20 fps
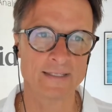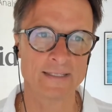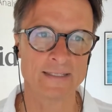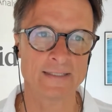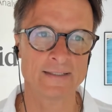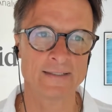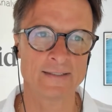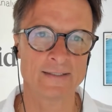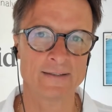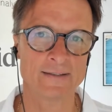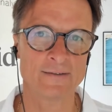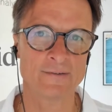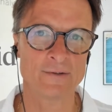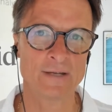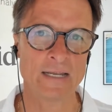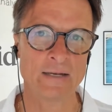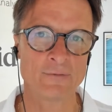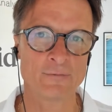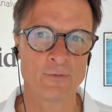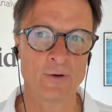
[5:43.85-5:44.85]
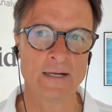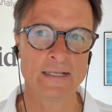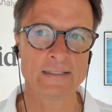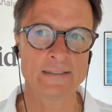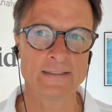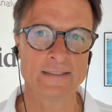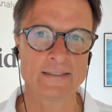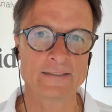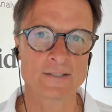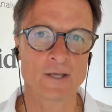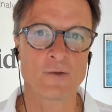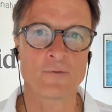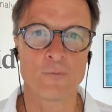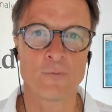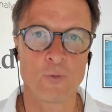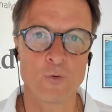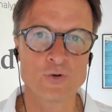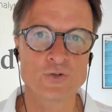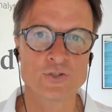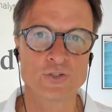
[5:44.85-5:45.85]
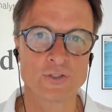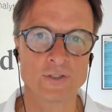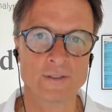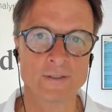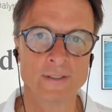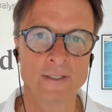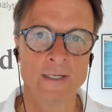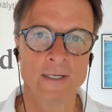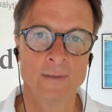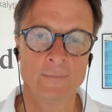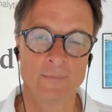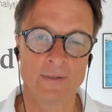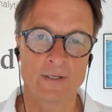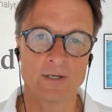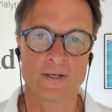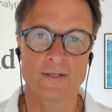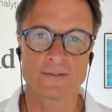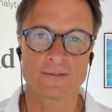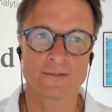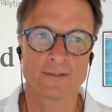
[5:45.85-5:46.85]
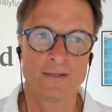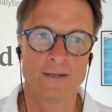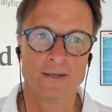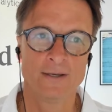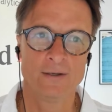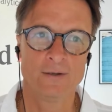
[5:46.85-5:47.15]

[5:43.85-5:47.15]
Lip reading: And frankly, it's unfortunate because